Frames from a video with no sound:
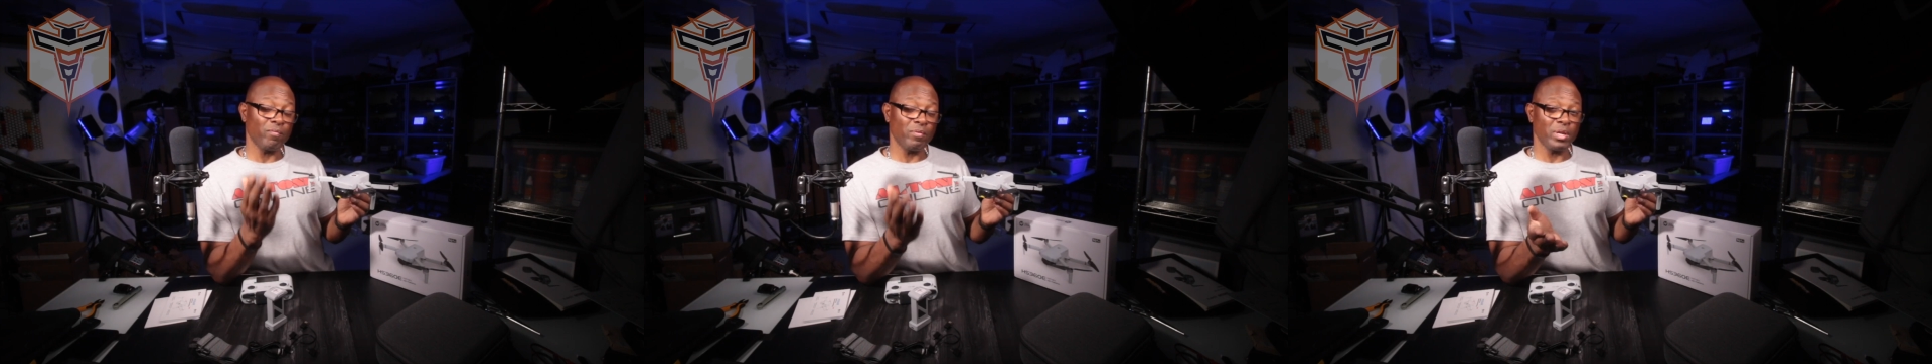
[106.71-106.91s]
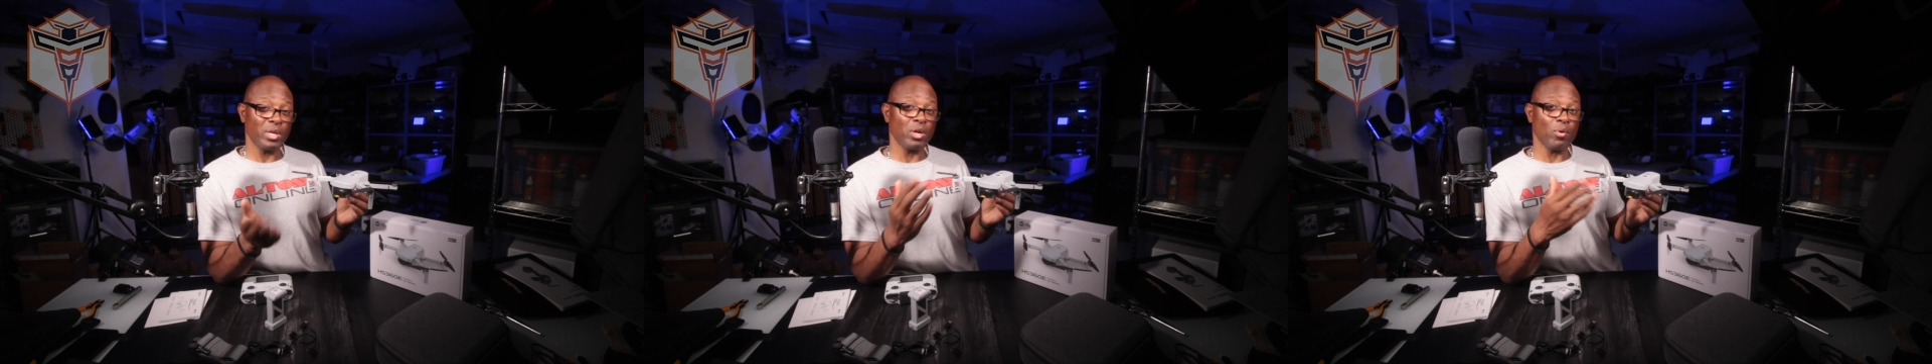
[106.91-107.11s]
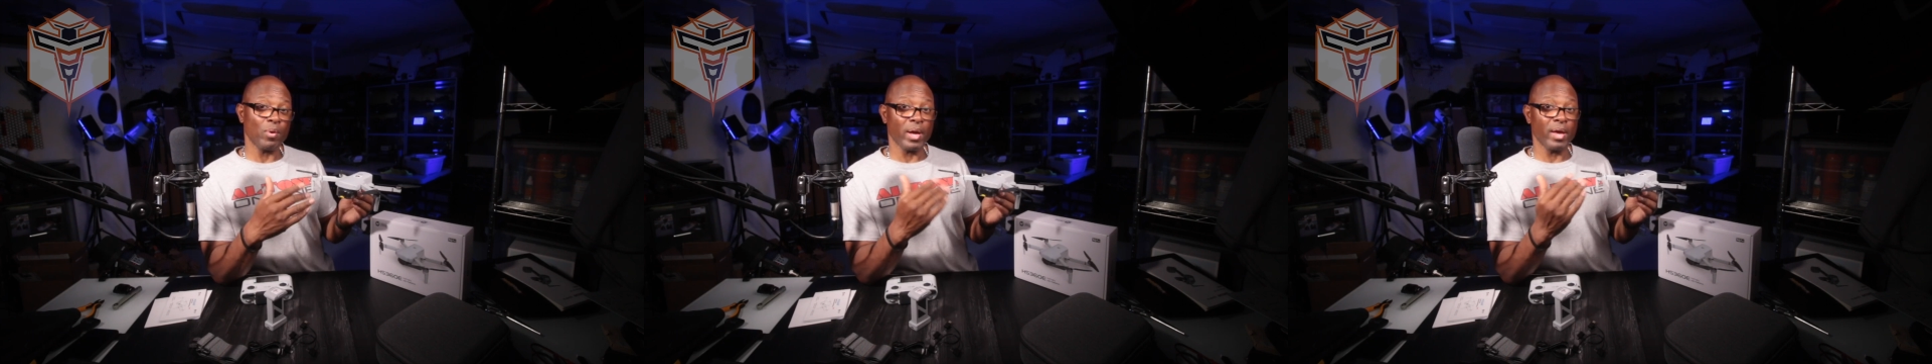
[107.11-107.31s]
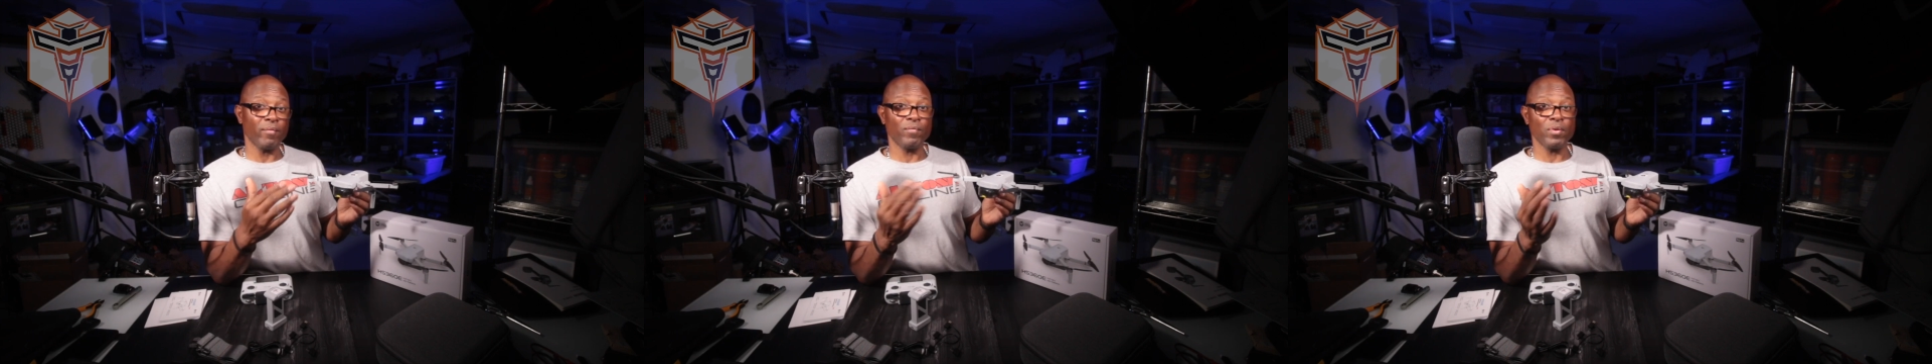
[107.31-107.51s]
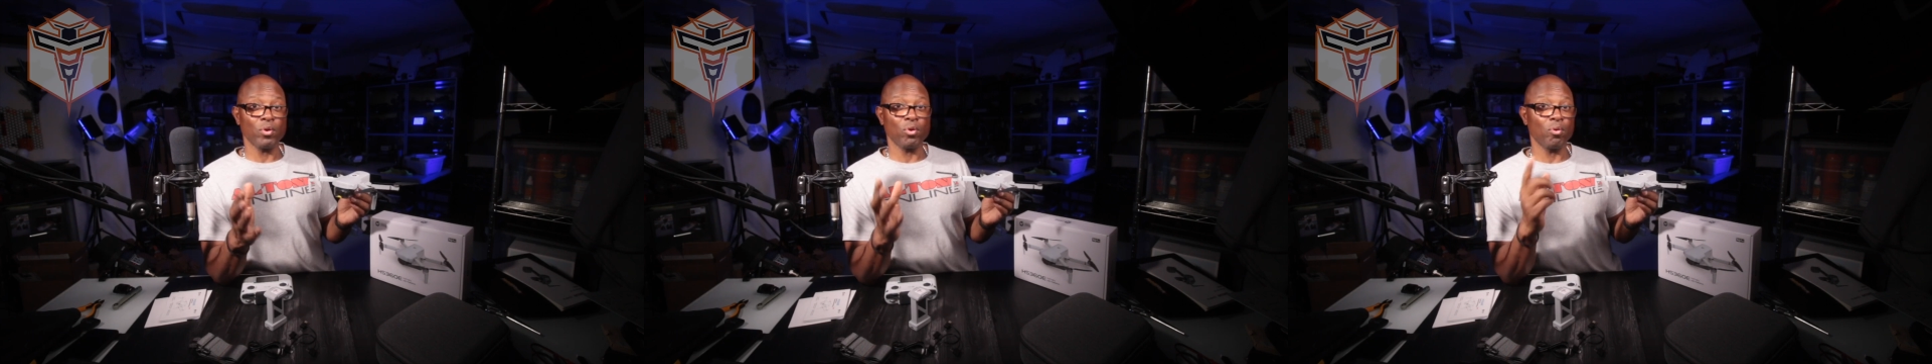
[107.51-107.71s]
video
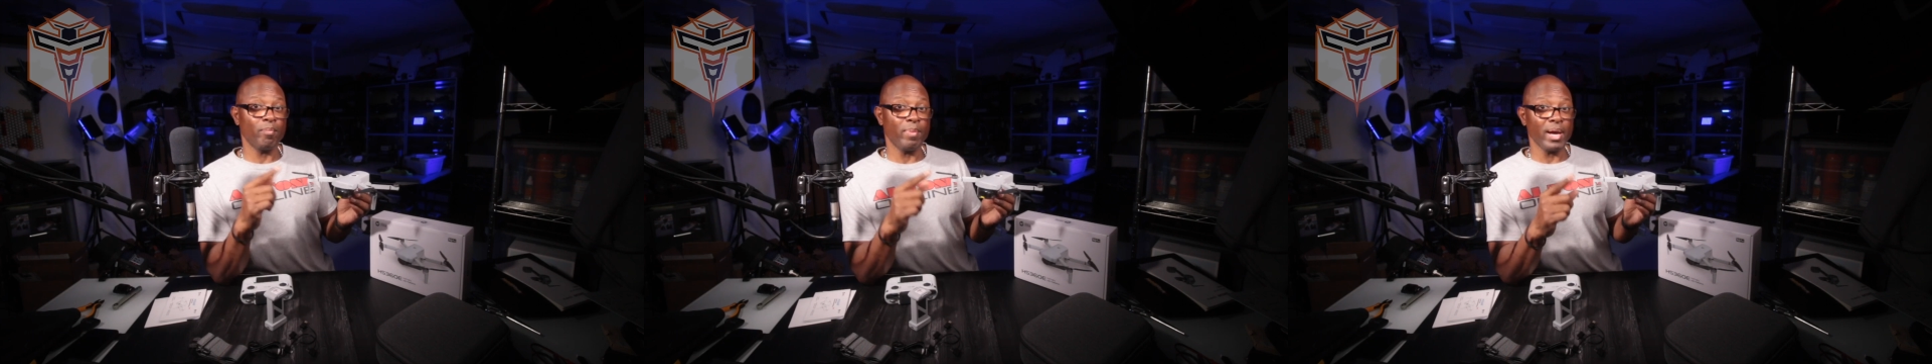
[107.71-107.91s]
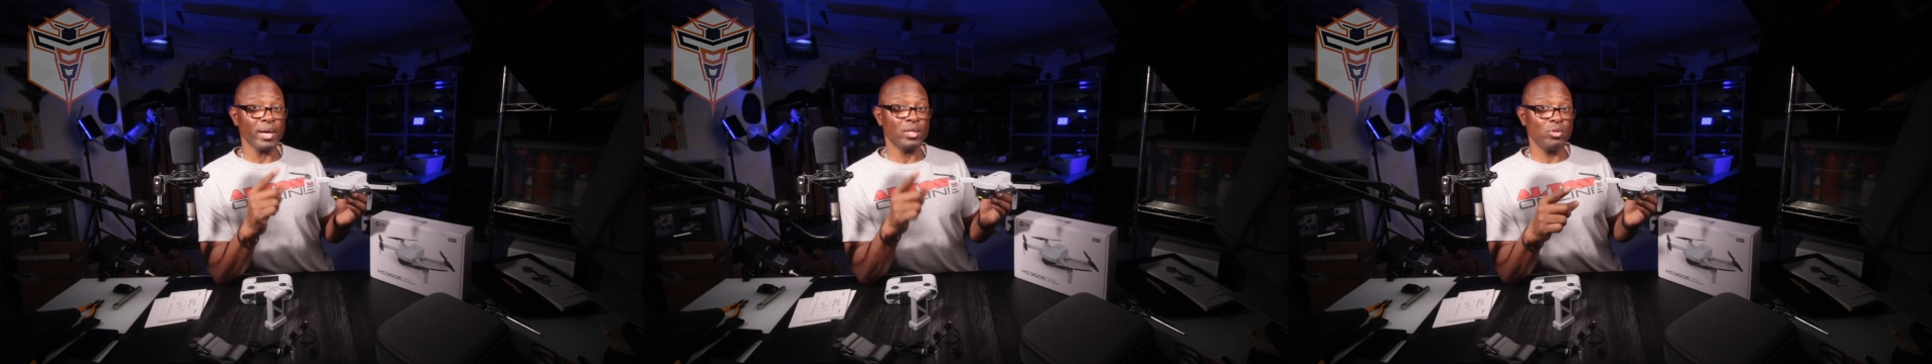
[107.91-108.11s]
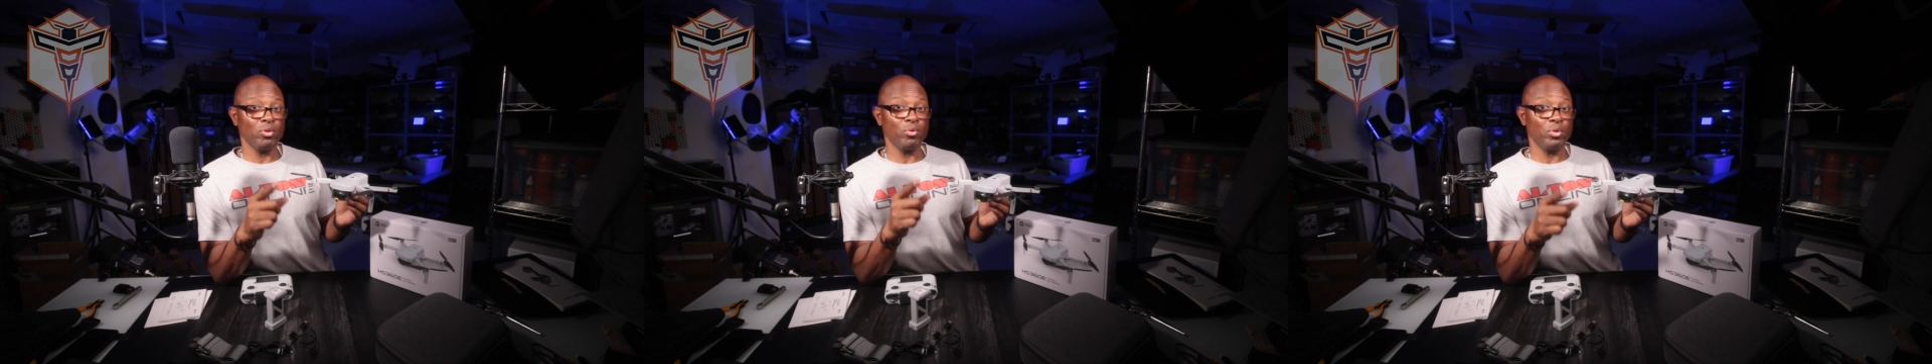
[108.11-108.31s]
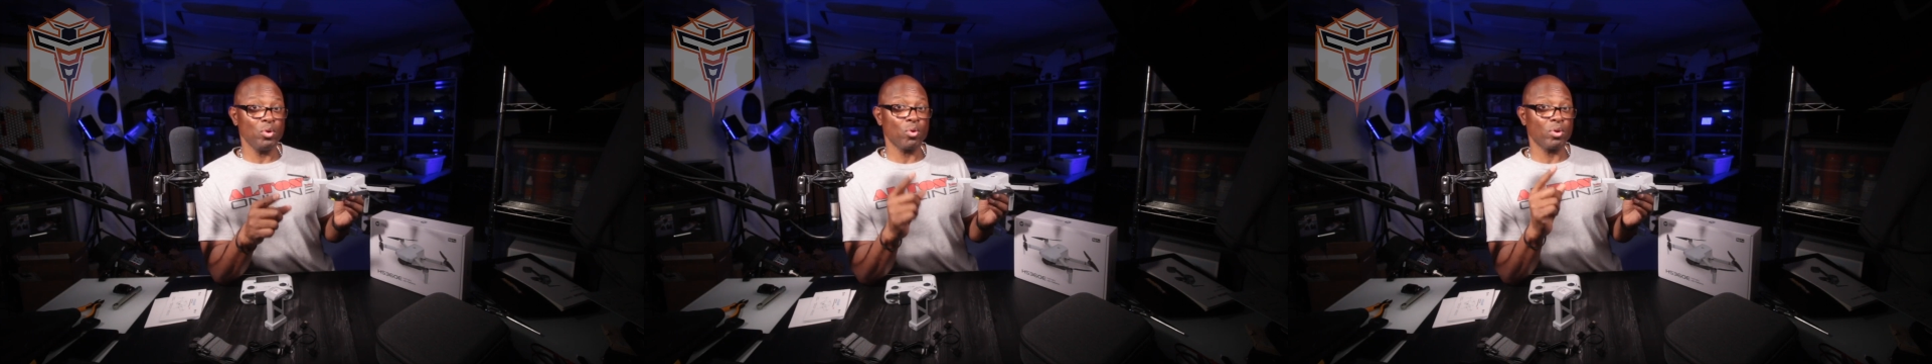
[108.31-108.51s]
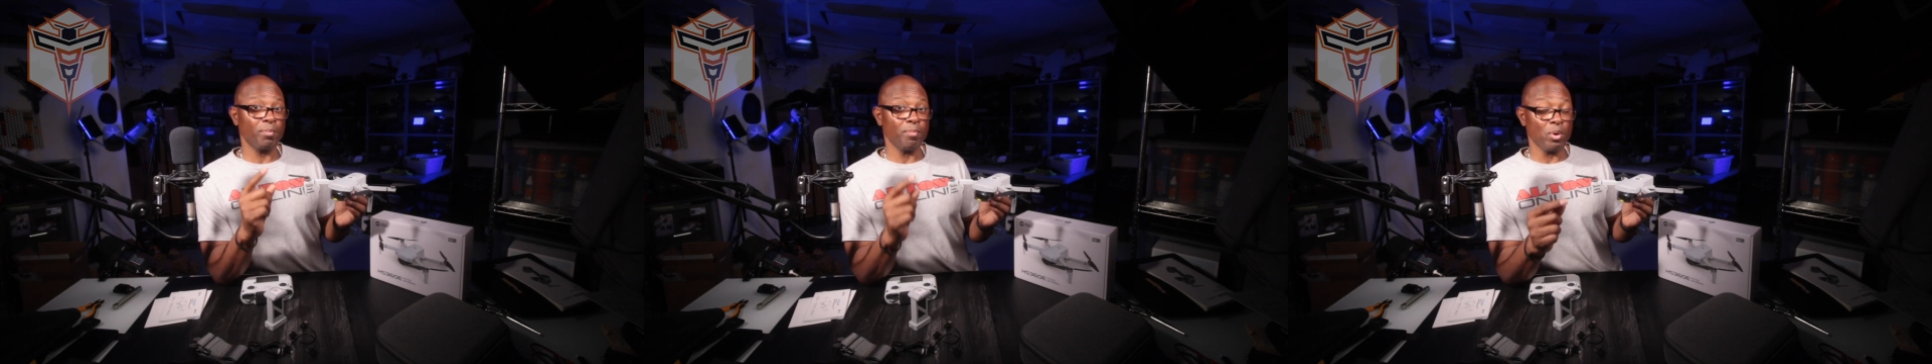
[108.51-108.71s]
and photo, back to
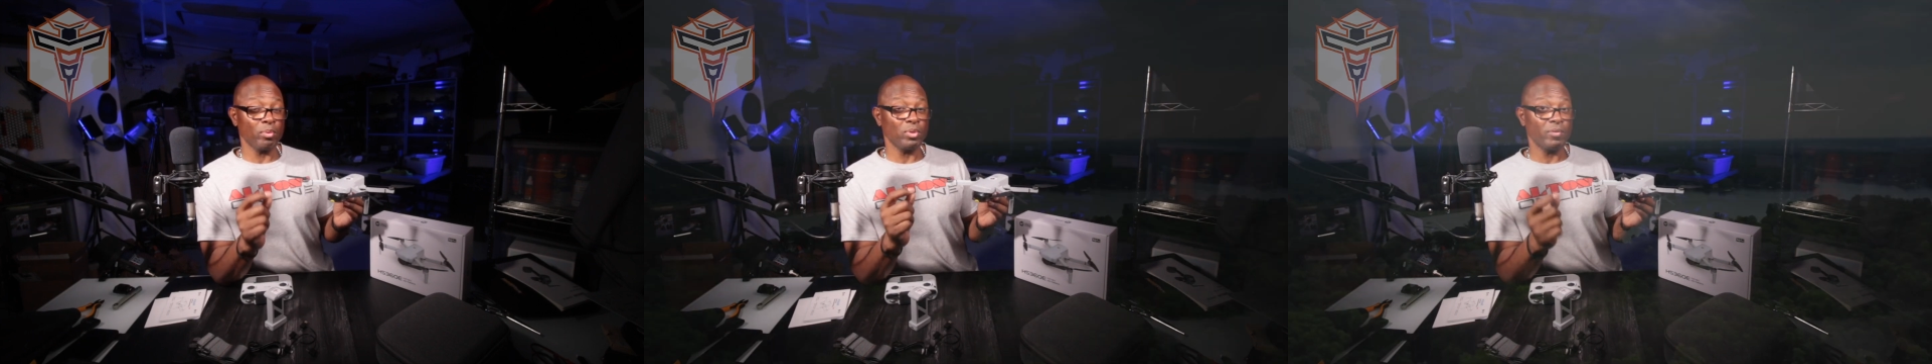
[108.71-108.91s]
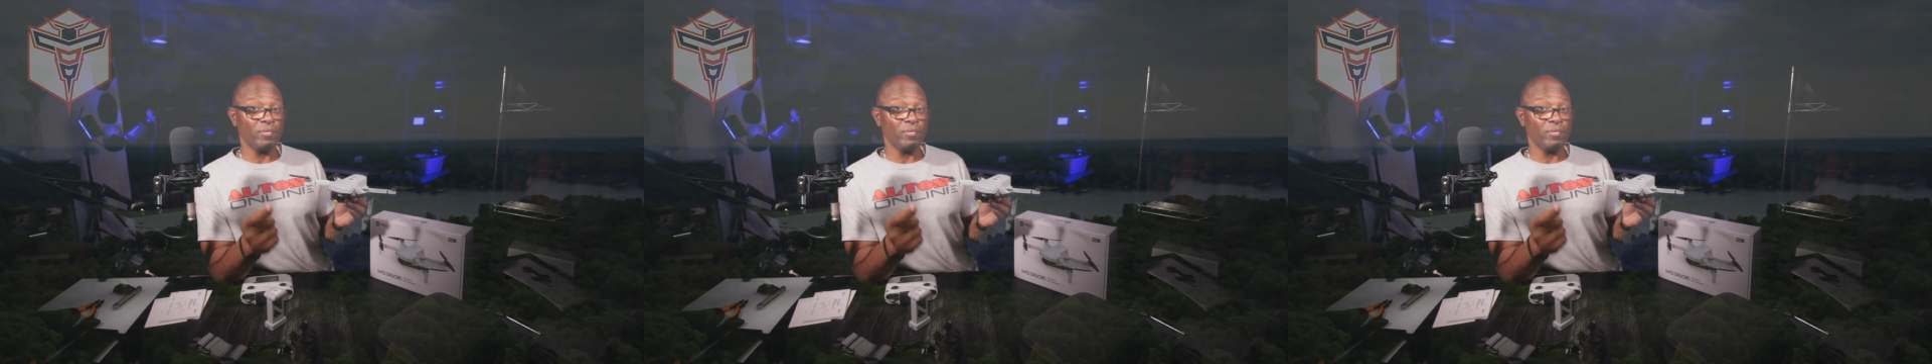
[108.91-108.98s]
your mobile